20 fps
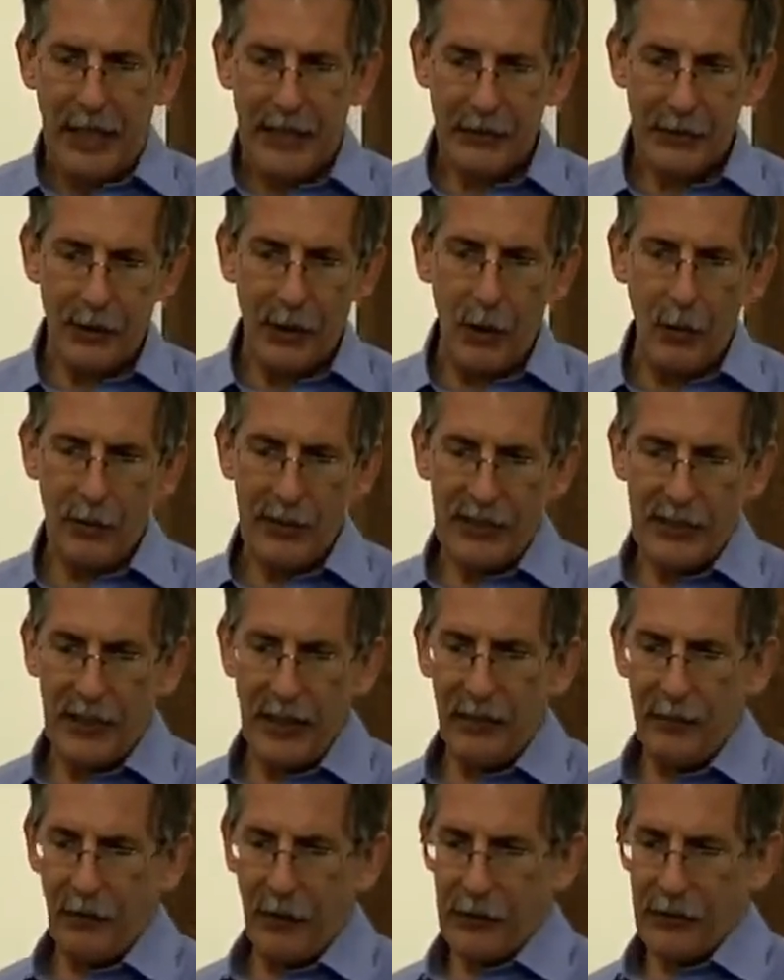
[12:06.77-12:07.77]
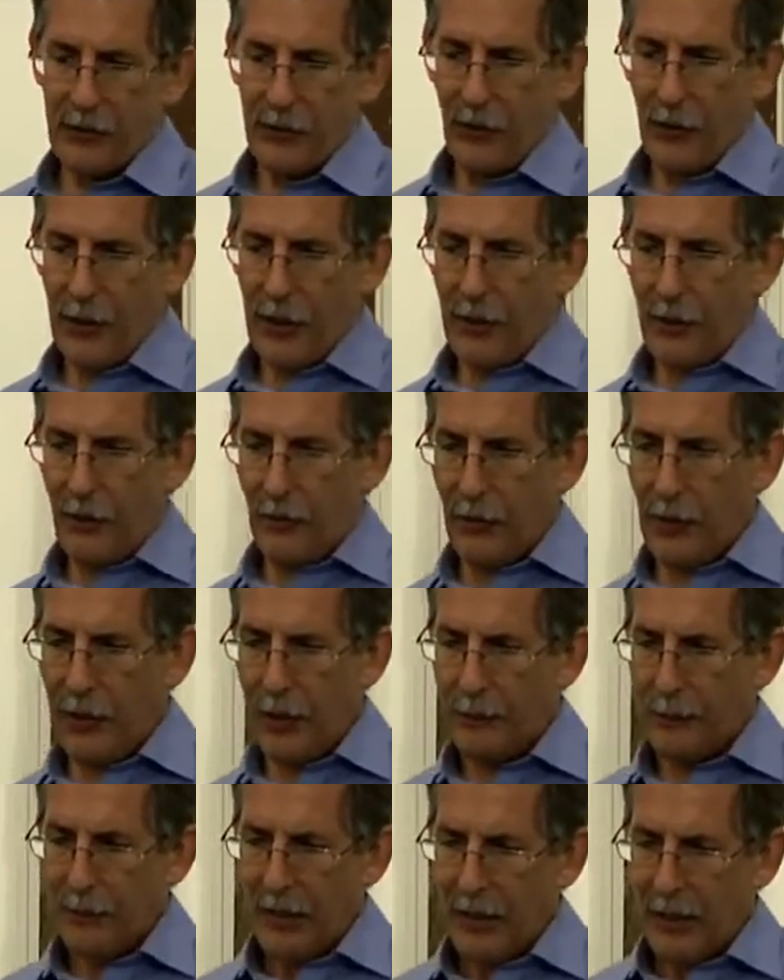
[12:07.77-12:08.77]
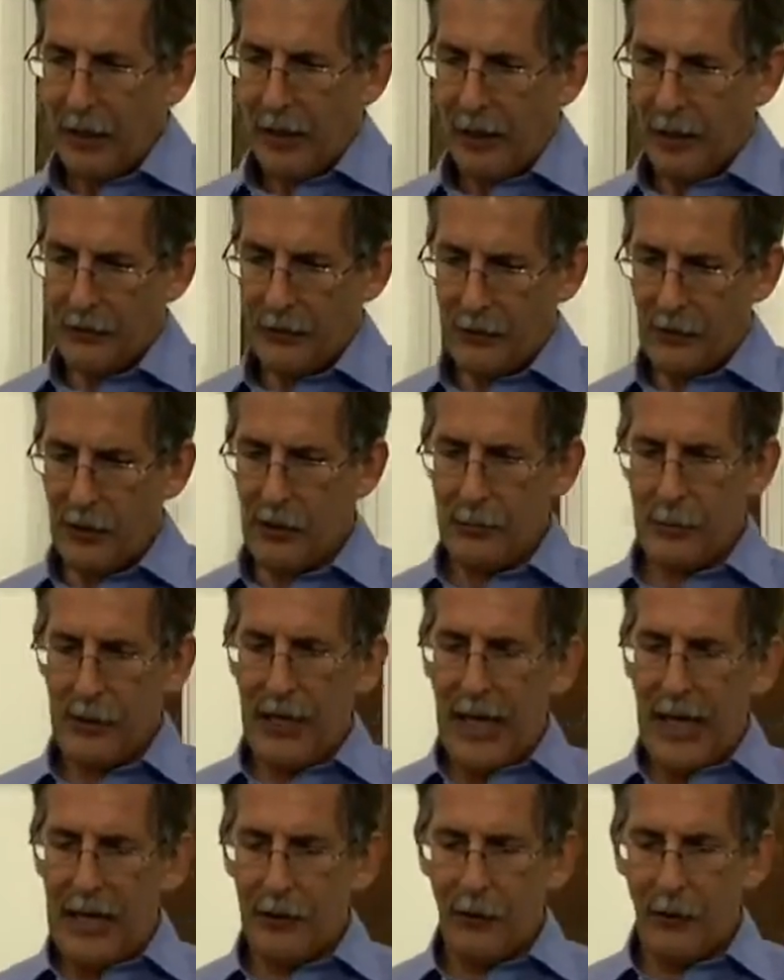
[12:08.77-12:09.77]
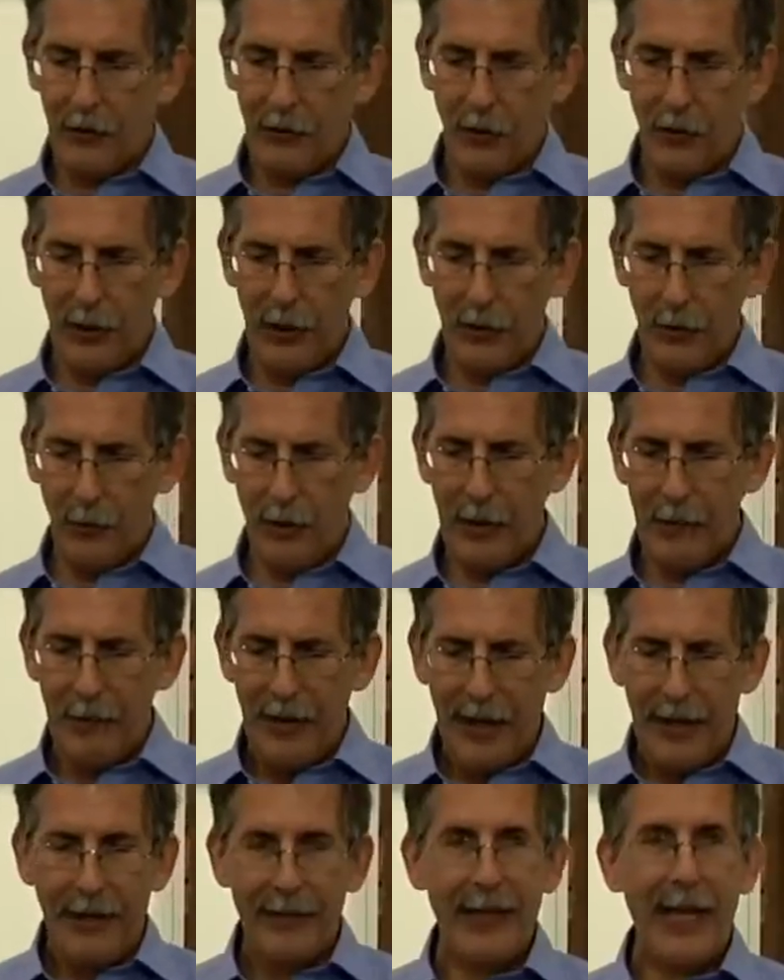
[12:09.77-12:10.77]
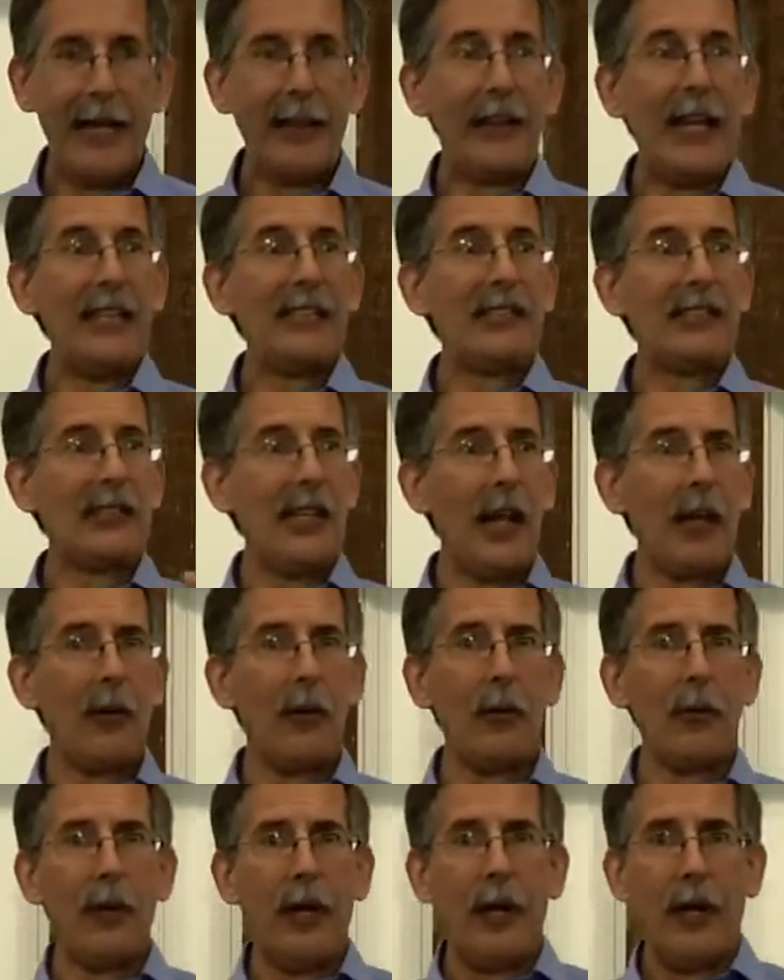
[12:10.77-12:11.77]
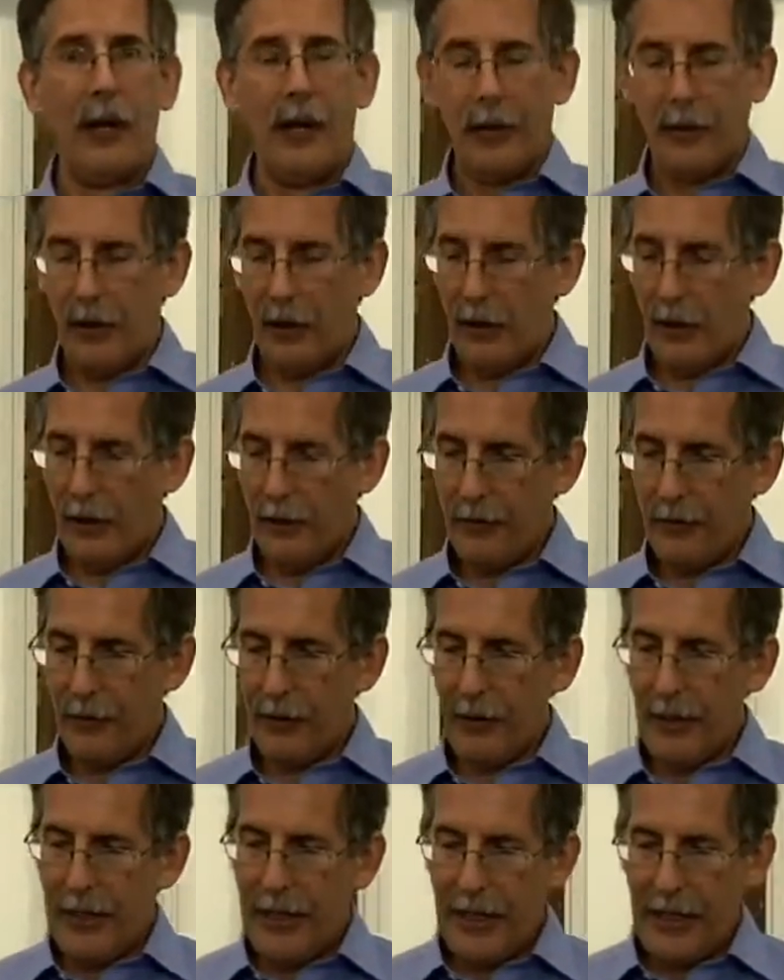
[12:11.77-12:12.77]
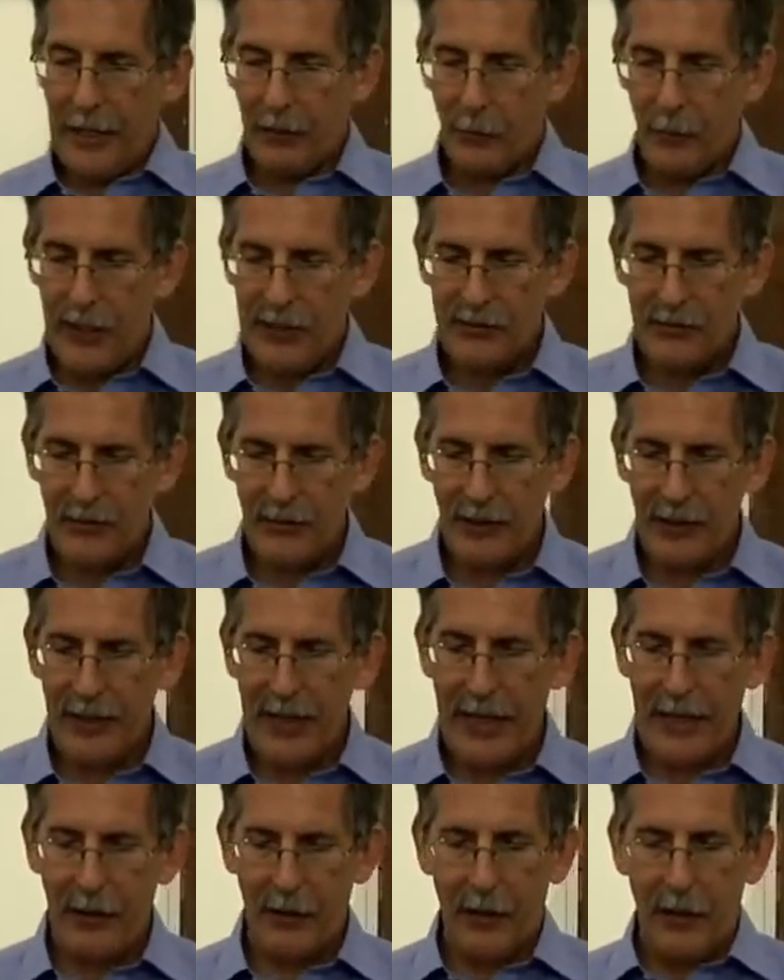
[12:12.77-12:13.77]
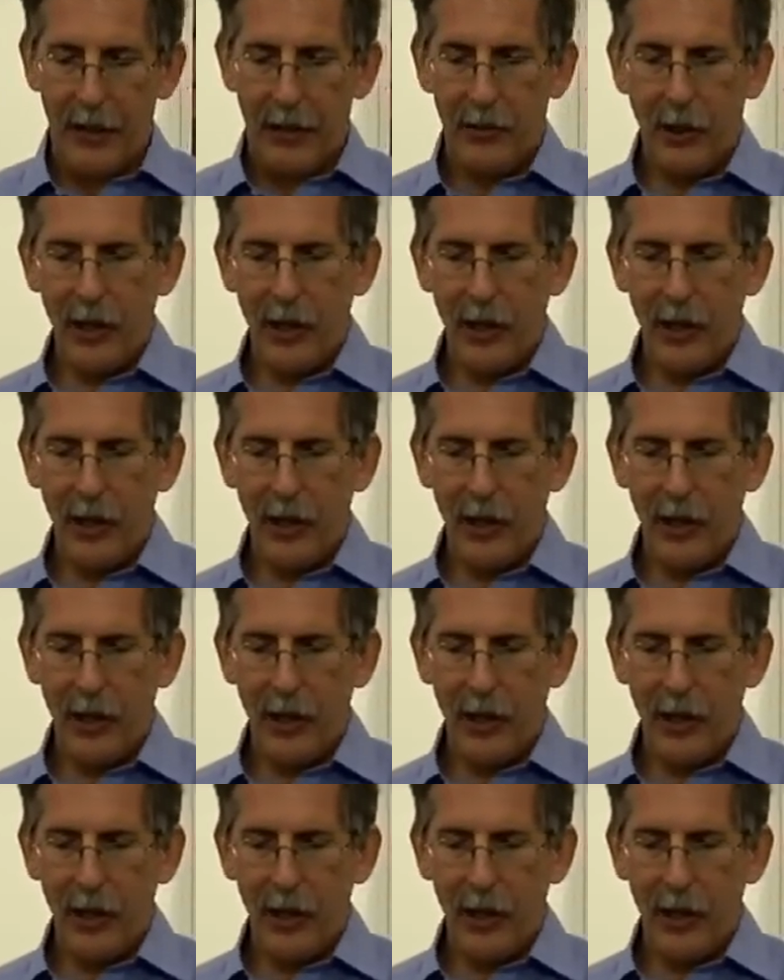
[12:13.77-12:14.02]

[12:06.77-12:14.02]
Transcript: And so we see in verse 33, uh, excuse me, 8 through 33, that they settled the, the land, the rest of the land.